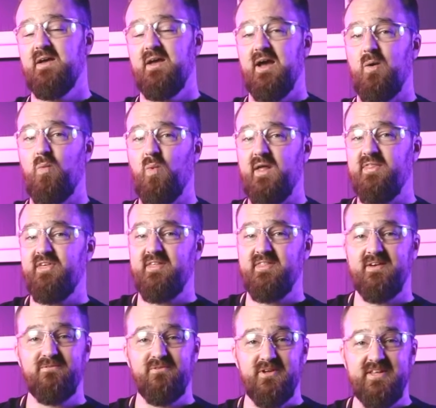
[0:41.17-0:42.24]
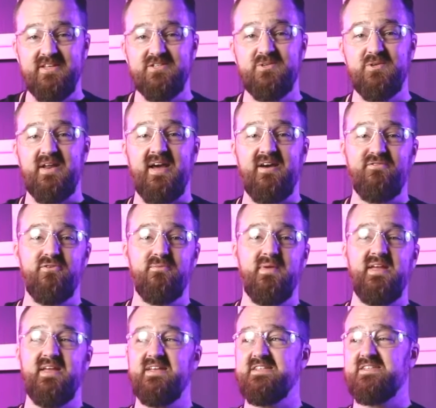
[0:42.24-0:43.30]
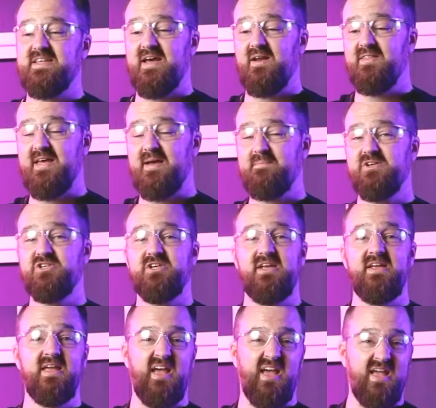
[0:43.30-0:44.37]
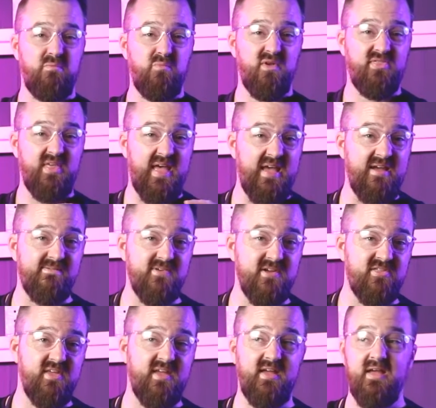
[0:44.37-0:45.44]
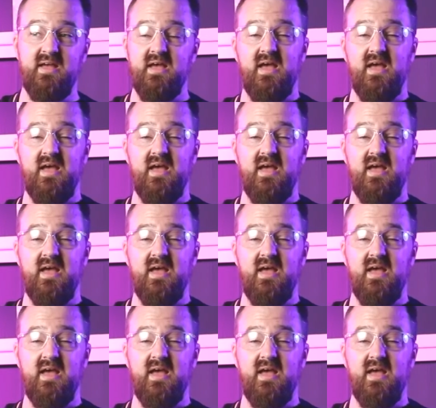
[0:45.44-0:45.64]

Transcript: And one thing that really stood out for me is that that machine came with everything.